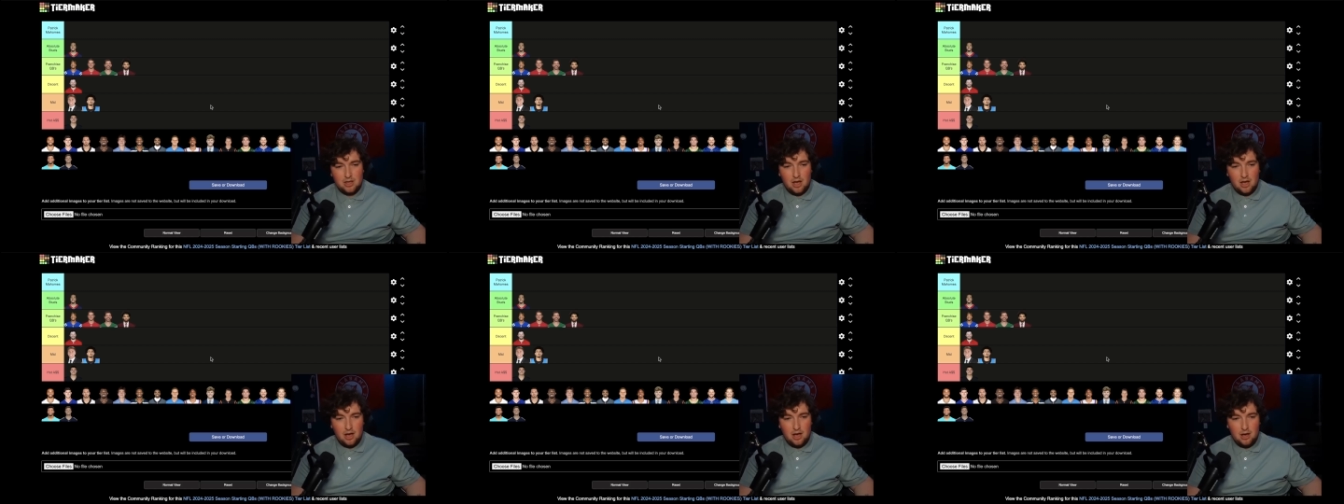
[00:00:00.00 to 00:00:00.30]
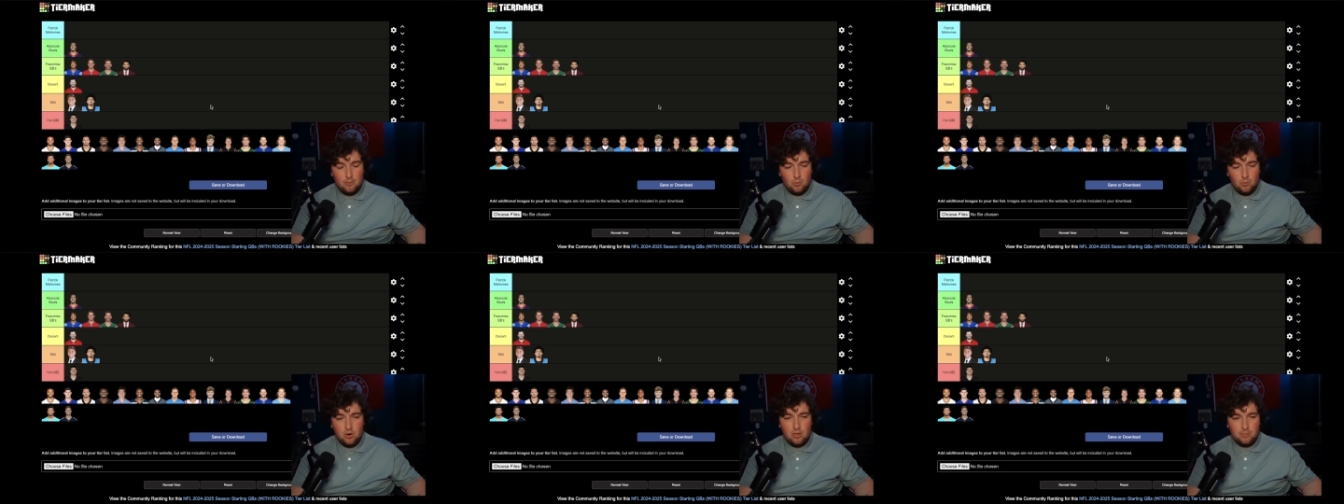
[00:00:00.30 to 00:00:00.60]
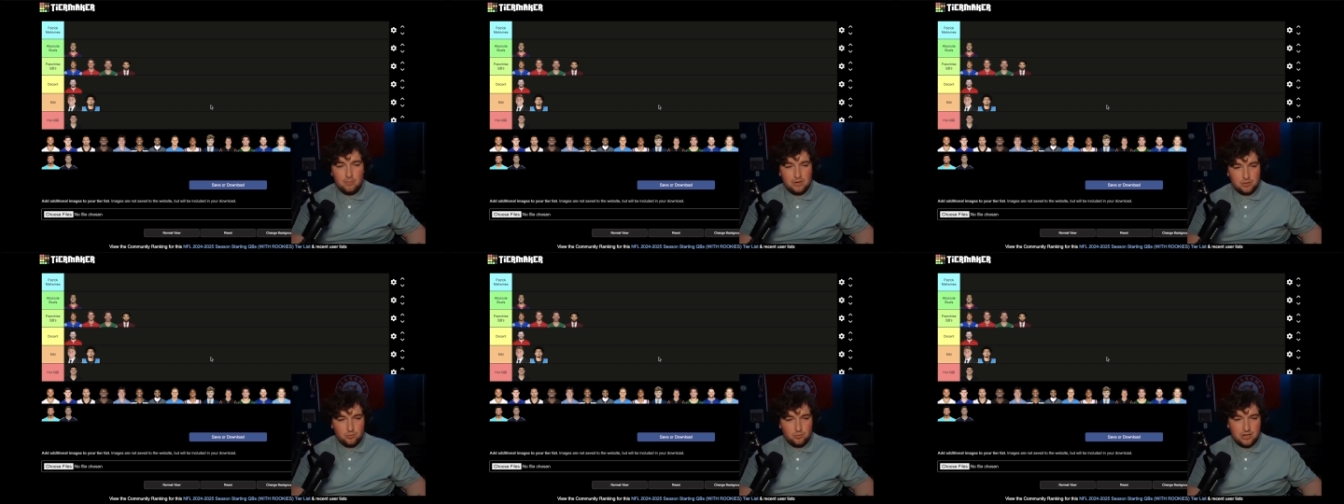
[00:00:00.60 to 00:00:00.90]
One of the
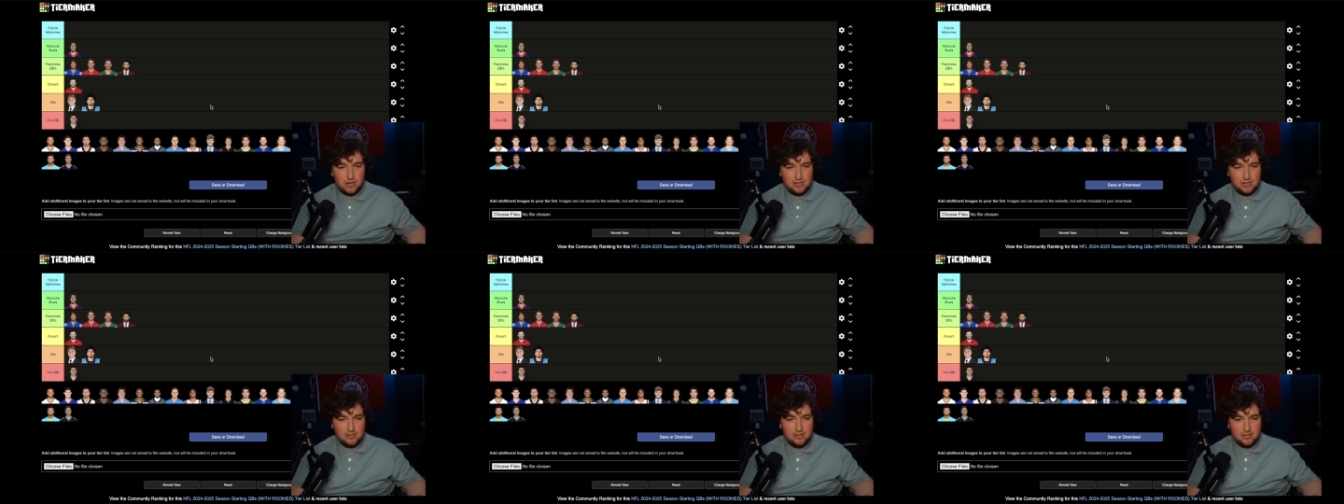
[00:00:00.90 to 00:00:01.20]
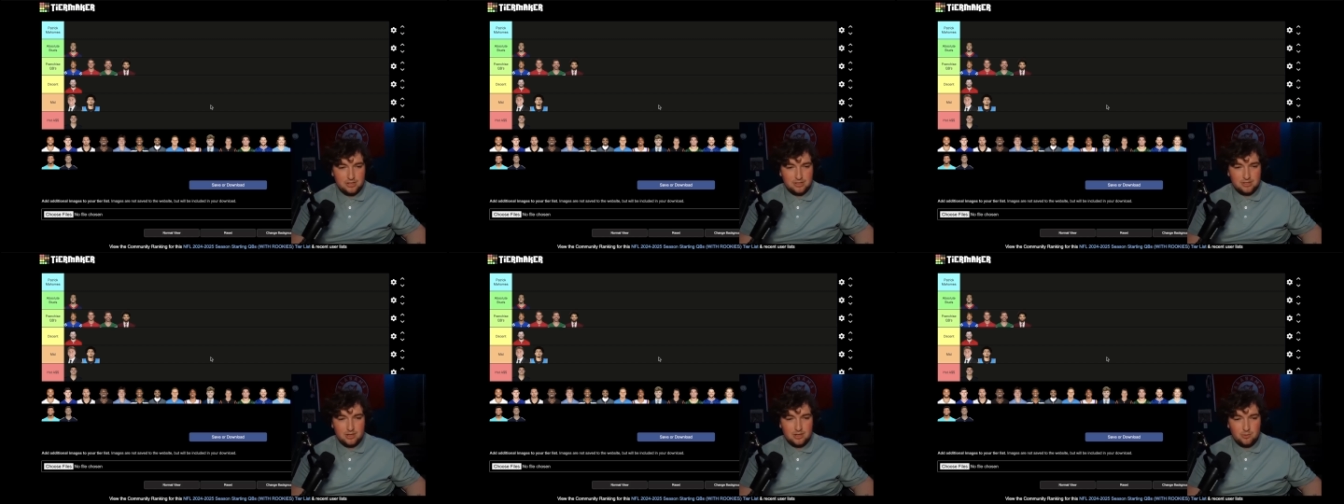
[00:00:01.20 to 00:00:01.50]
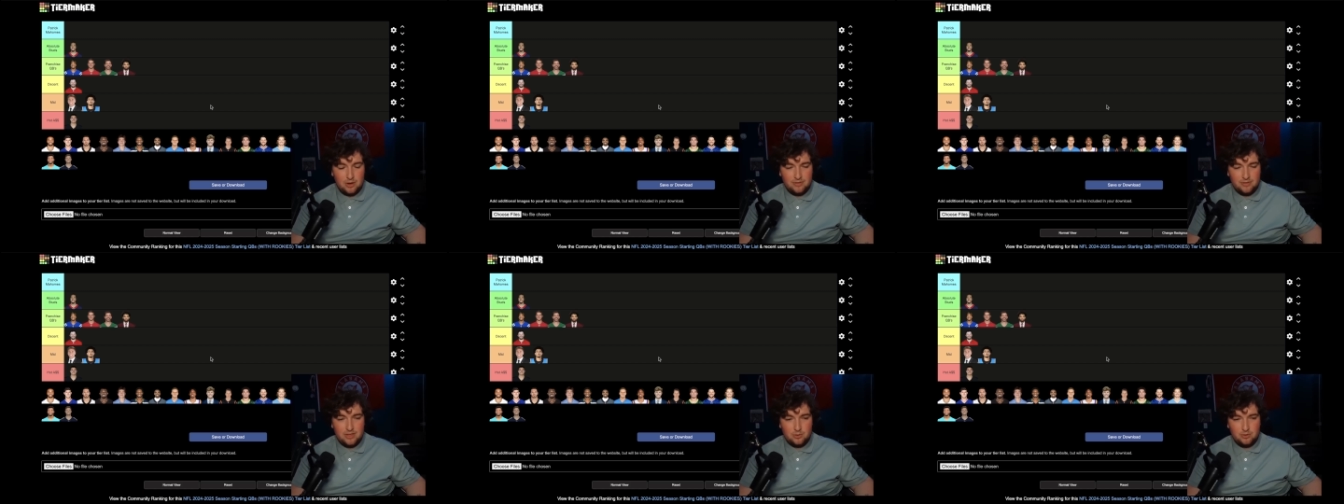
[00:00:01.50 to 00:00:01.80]
best rookie seasons that
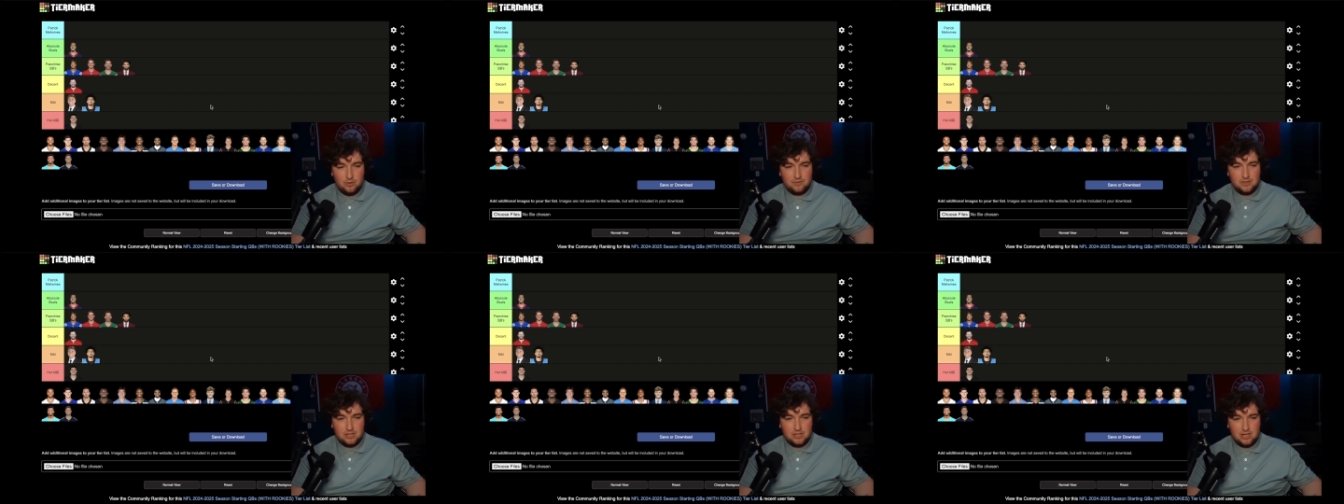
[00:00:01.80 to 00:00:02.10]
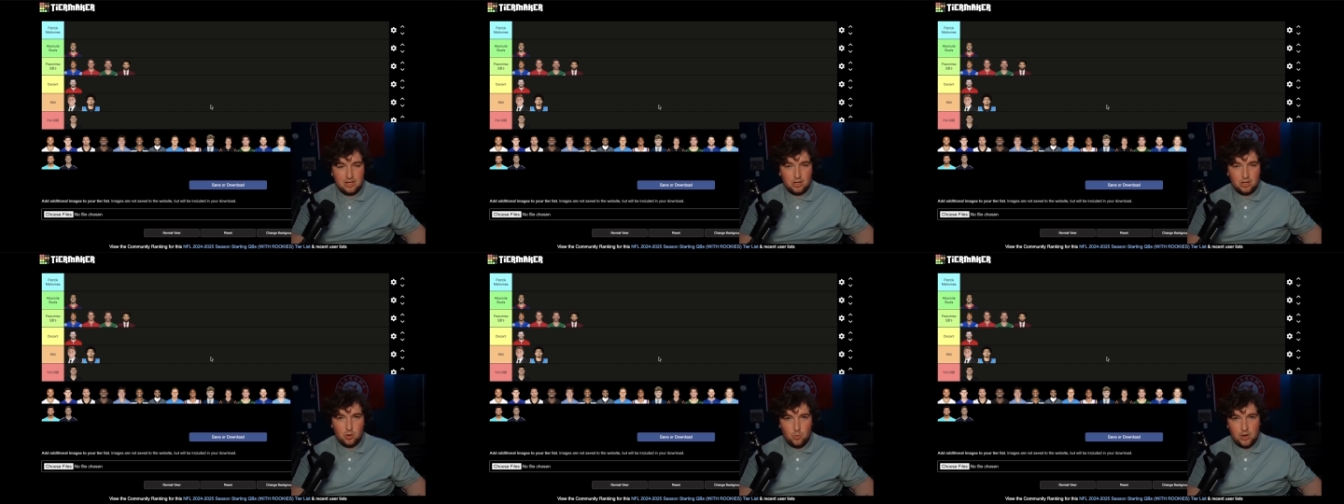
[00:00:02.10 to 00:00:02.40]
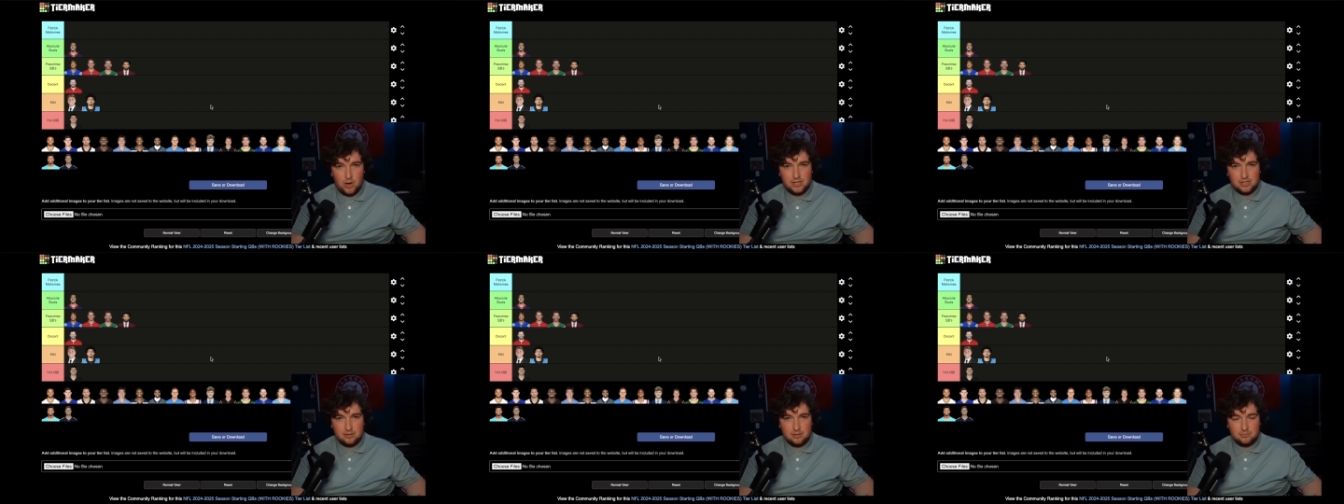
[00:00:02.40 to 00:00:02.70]
I think we've seen in
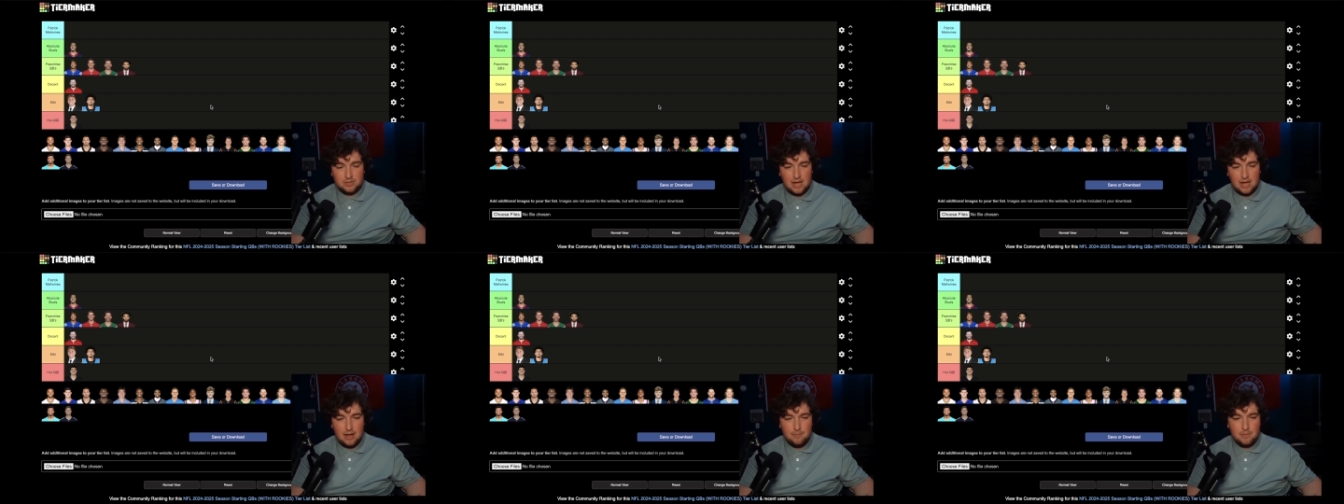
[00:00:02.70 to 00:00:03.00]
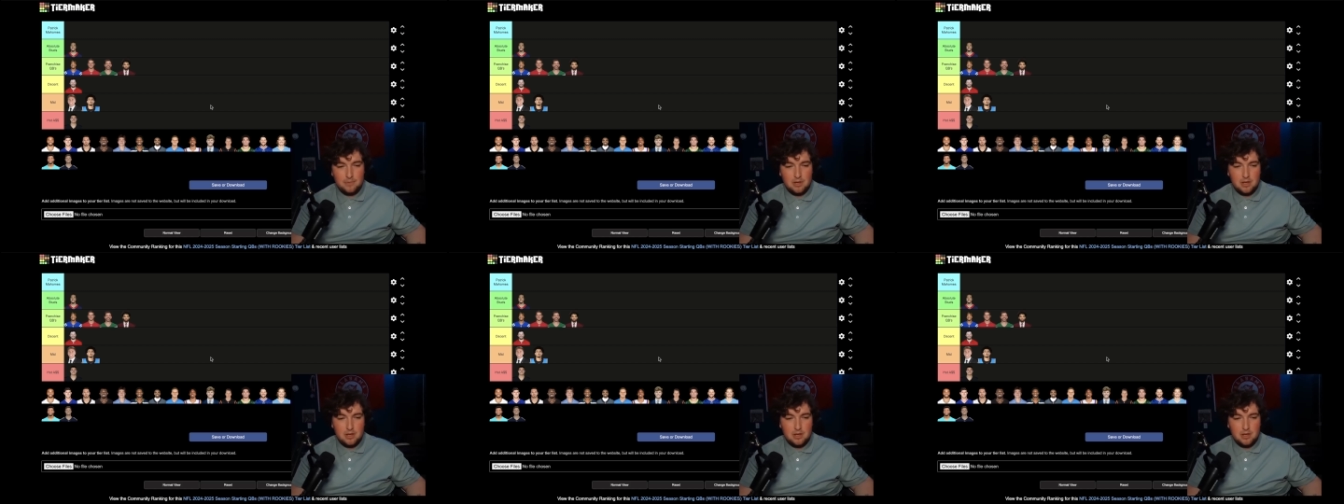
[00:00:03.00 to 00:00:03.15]
quite some time.